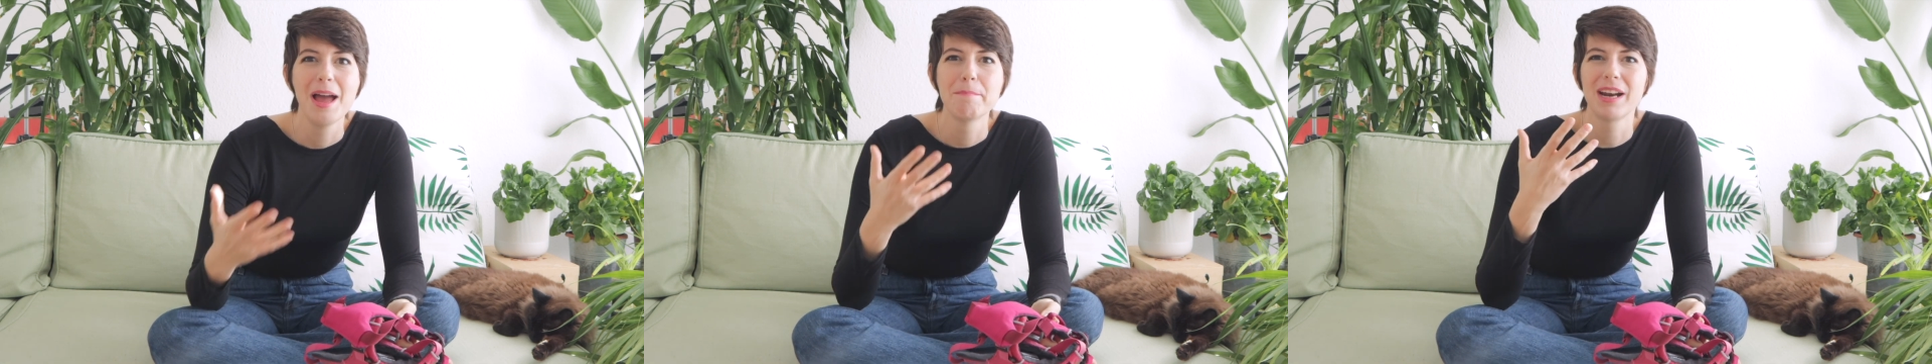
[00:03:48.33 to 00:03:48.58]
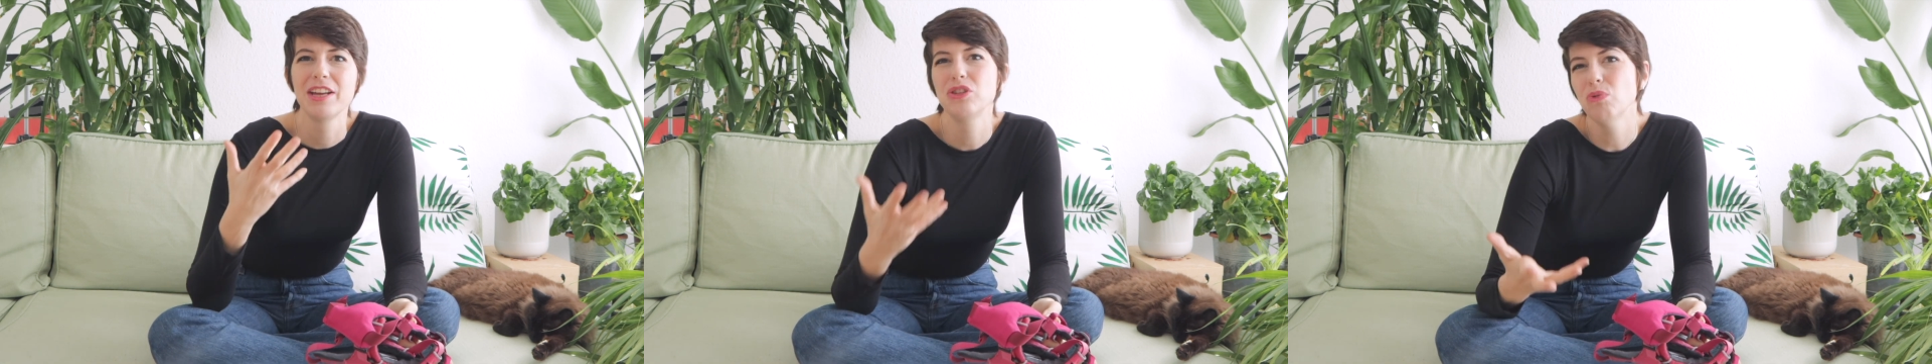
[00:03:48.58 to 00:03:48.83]

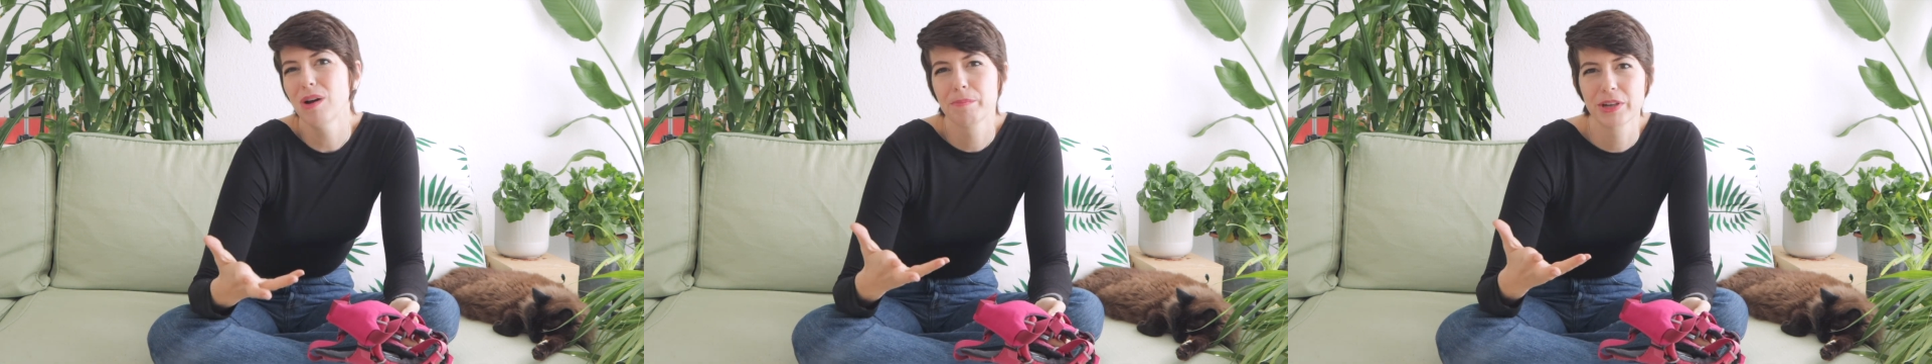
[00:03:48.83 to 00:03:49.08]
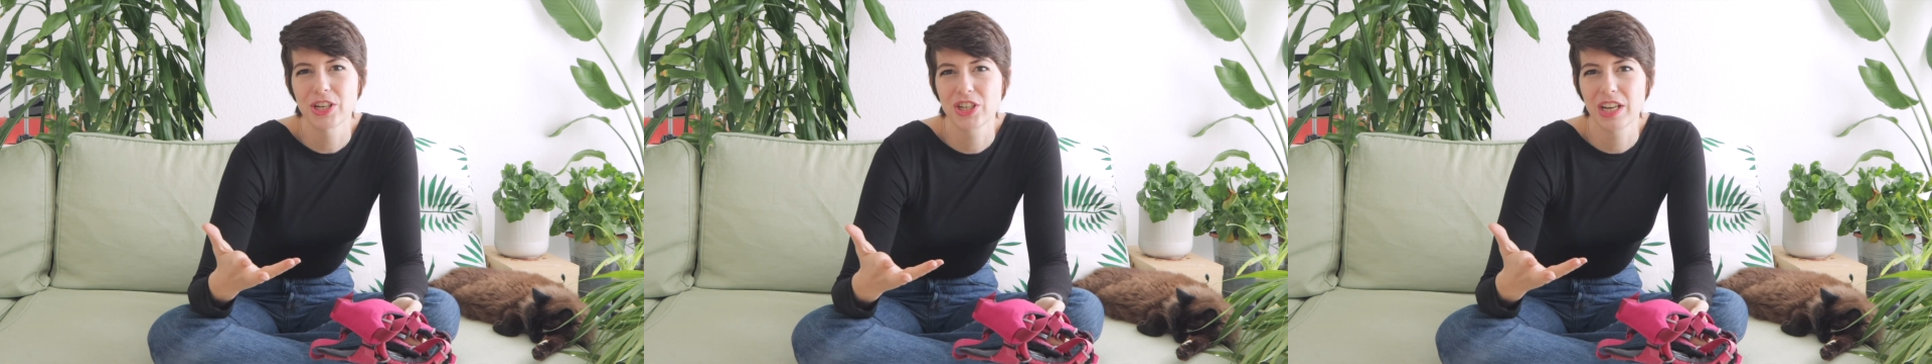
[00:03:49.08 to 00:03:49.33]
but I do
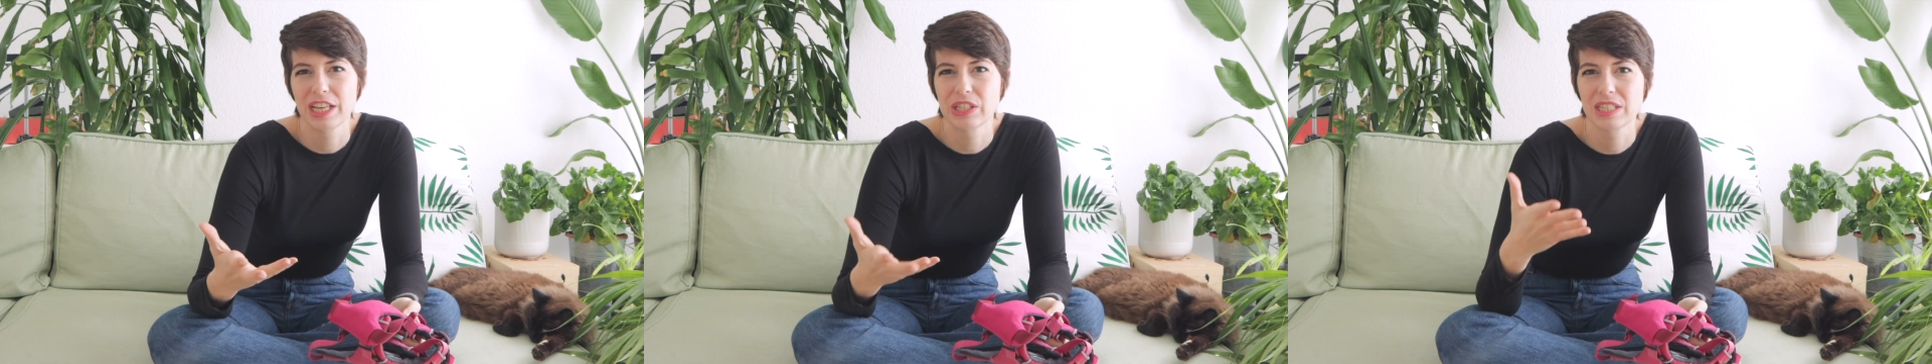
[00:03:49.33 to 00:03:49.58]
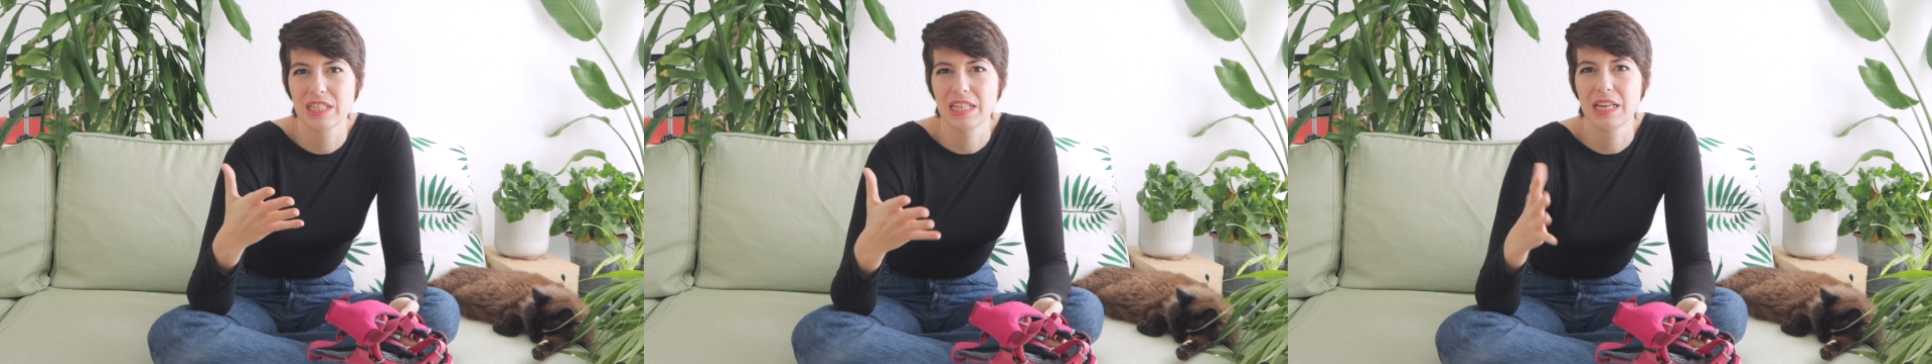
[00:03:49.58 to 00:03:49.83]
appreciate to
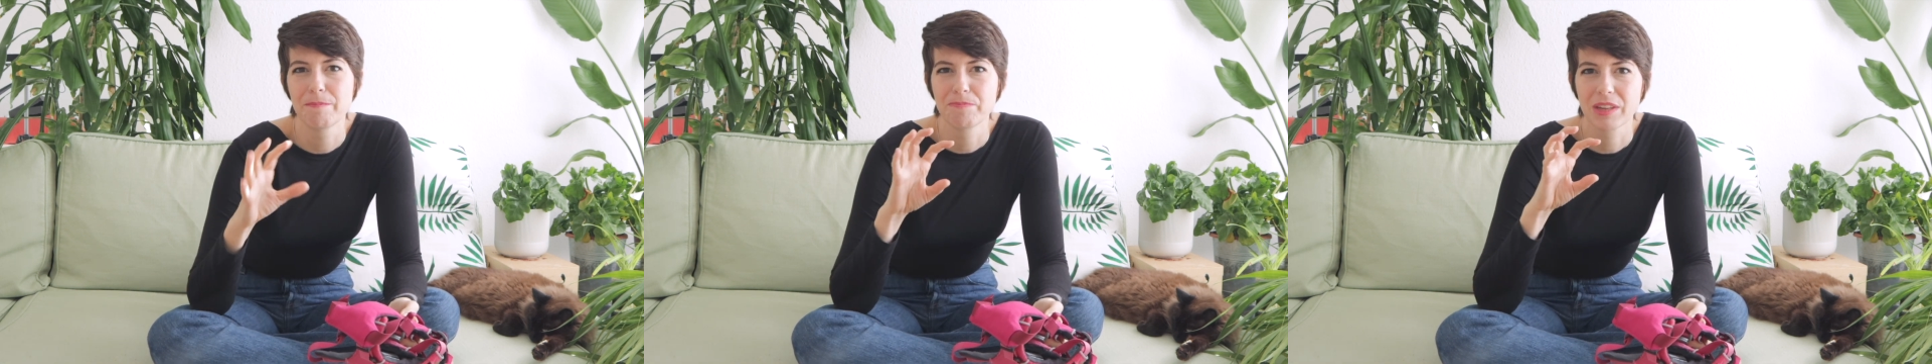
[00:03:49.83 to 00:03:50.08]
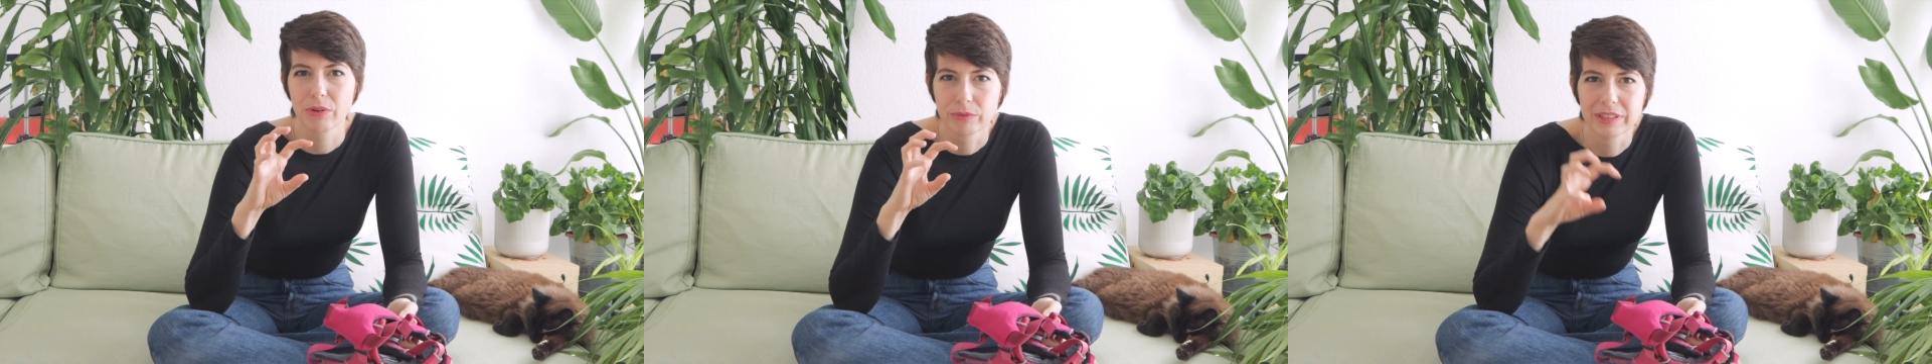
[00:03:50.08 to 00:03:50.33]
see
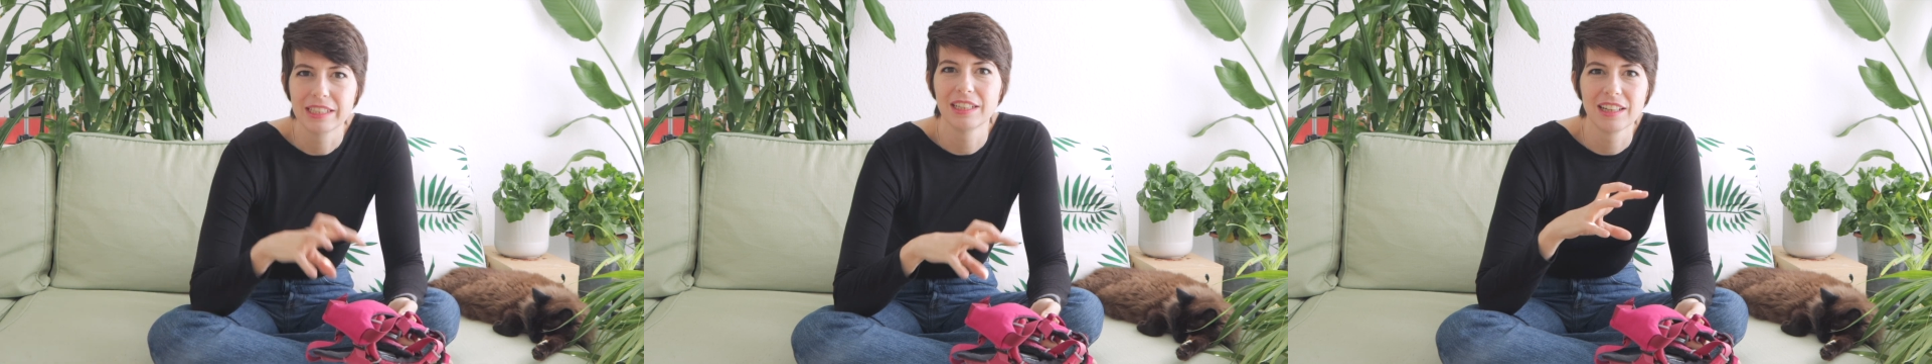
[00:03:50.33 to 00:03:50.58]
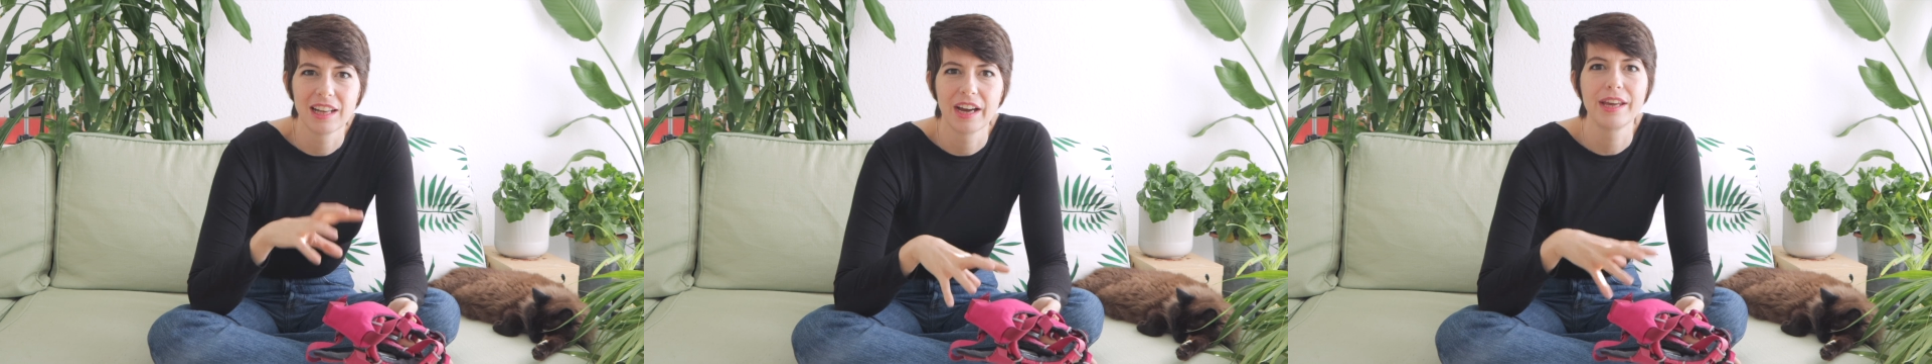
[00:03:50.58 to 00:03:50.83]
real
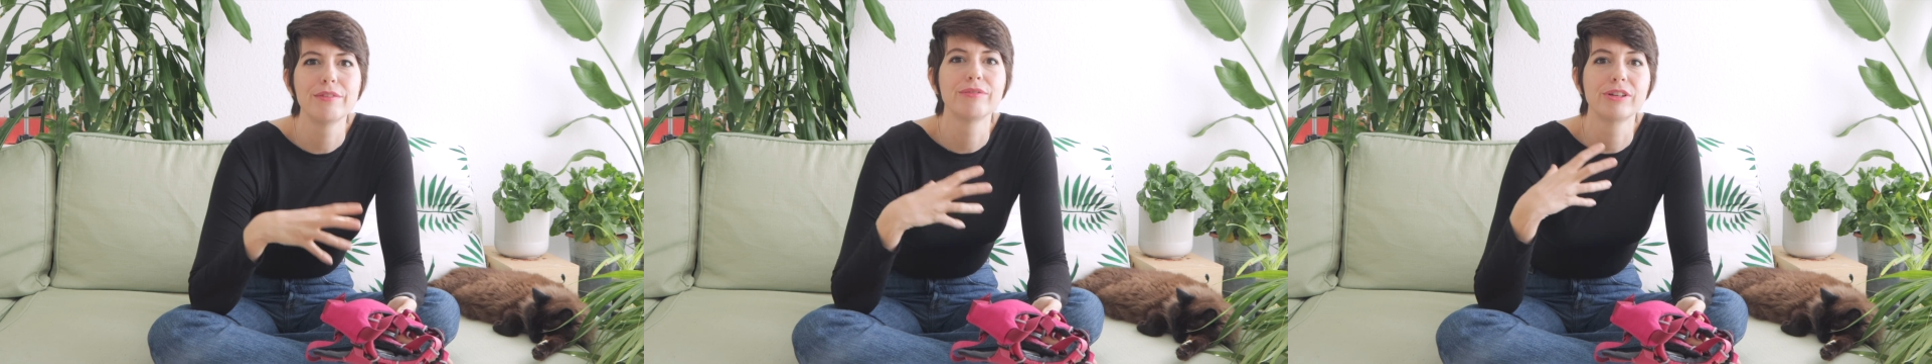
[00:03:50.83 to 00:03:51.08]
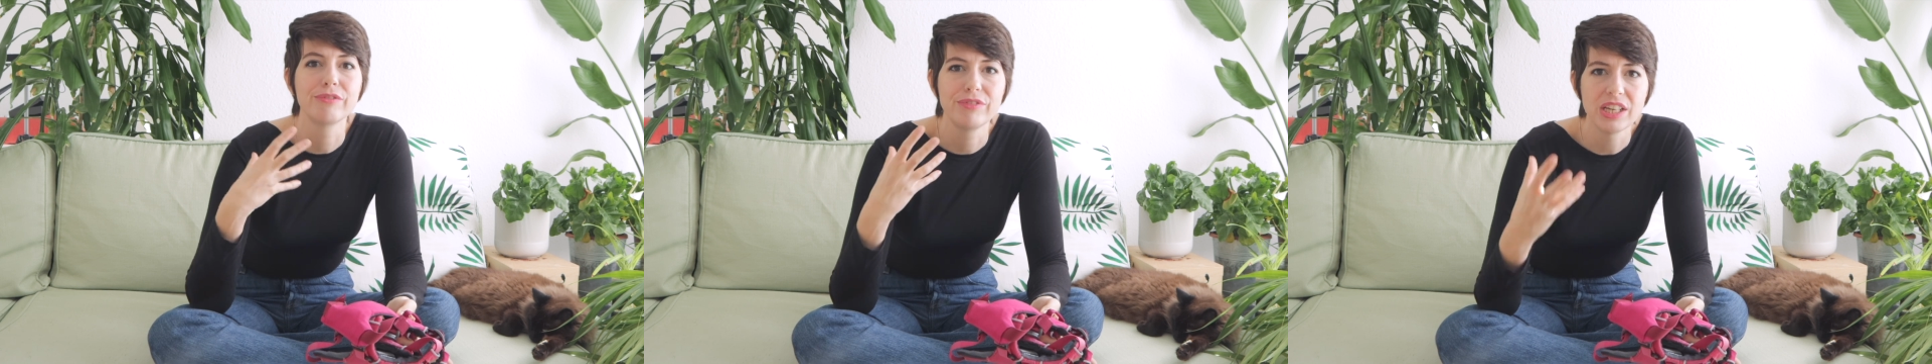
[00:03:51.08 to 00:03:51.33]
life
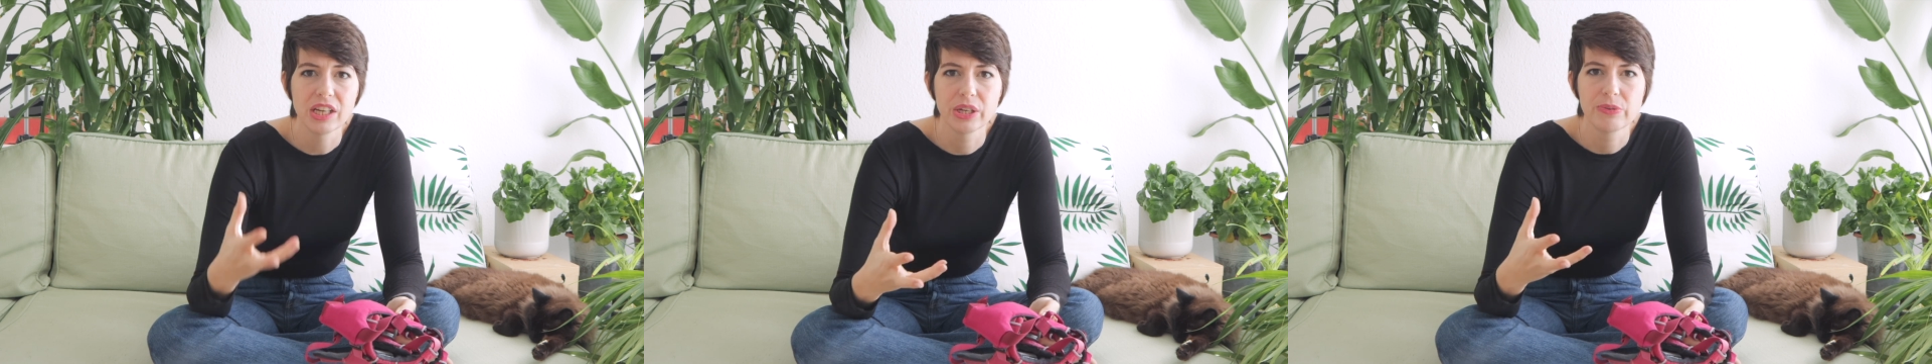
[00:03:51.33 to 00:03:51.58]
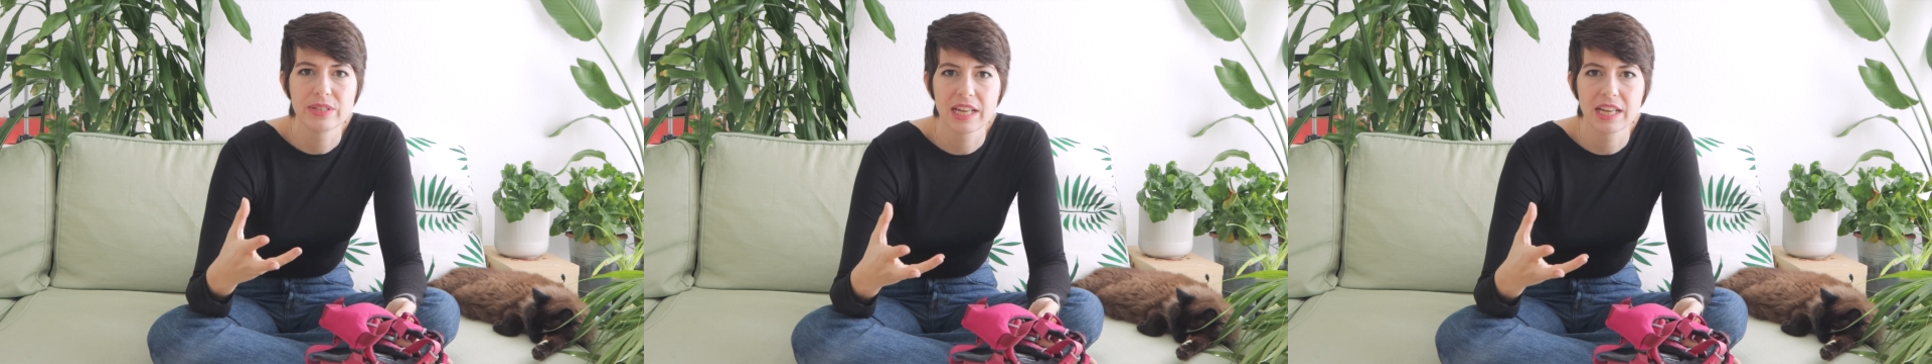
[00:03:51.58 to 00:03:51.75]
reviews,